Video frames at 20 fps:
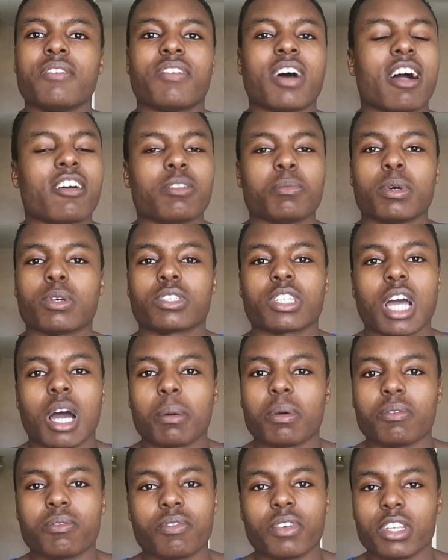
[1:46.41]
five most
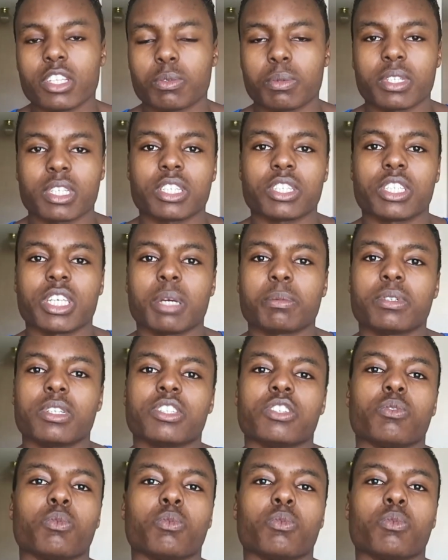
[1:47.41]
common fitness misconceptions.